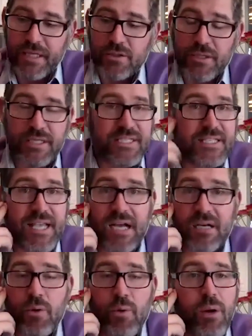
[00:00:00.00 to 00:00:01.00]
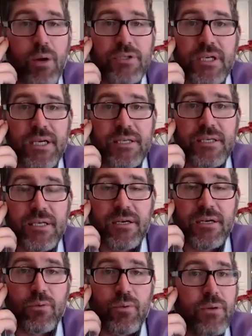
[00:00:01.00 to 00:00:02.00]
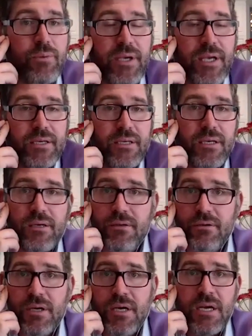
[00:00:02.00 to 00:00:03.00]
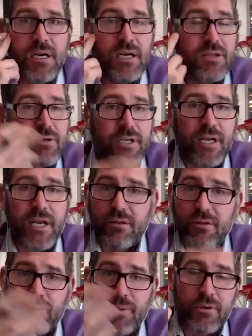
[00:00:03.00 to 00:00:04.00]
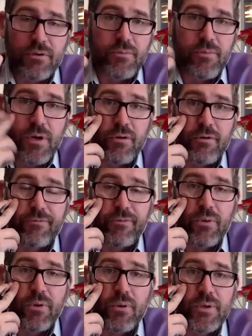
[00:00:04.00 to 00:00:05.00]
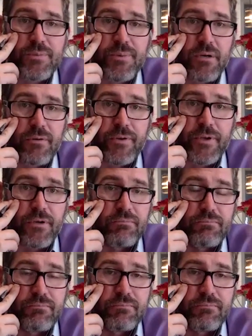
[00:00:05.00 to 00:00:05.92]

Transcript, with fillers: That's exactly why we should get together. Why don't we get together either today at three or tomorrow at four? What's better for you?